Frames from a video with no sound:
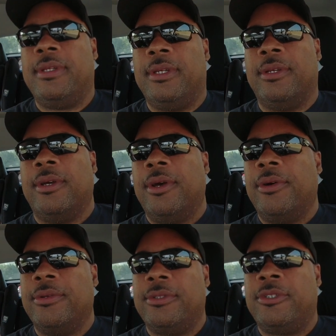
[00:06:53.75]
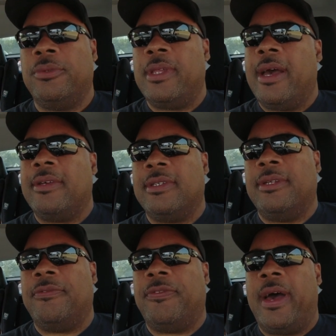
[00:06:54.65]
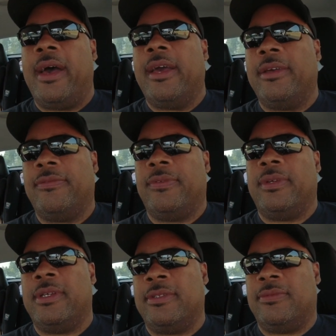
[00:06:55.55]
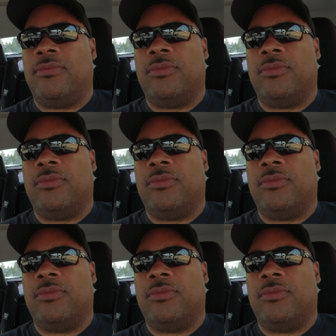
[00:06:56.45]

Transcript: you know, 2005 is